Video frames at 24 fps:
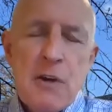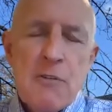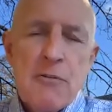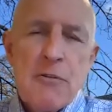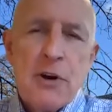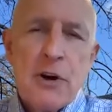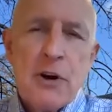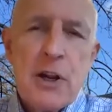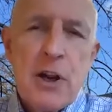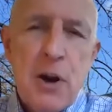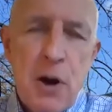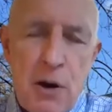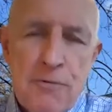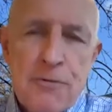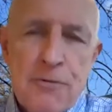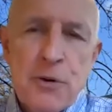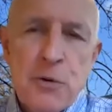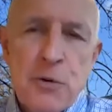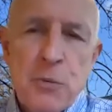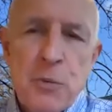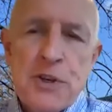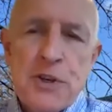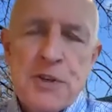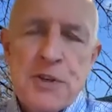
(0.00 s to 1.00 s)
Very
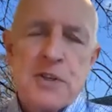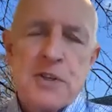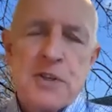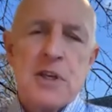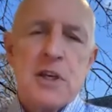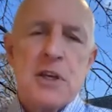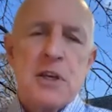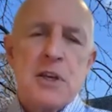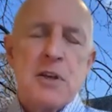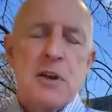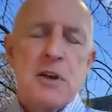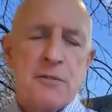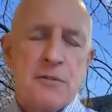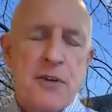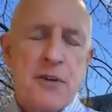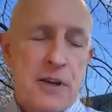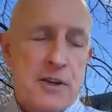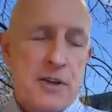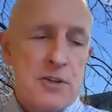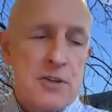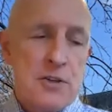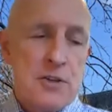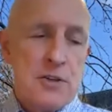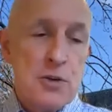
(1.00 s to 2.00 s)
often we see, in
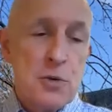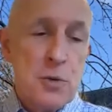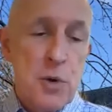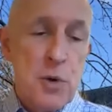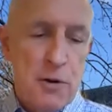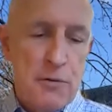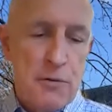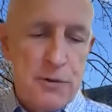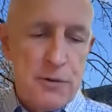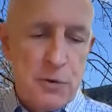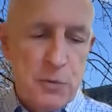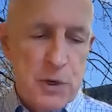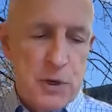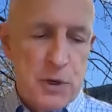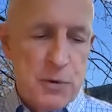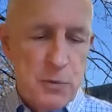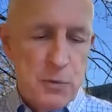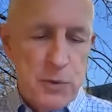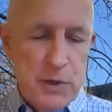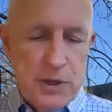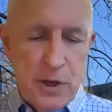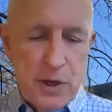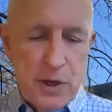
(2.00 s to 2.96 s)
fact, too often, we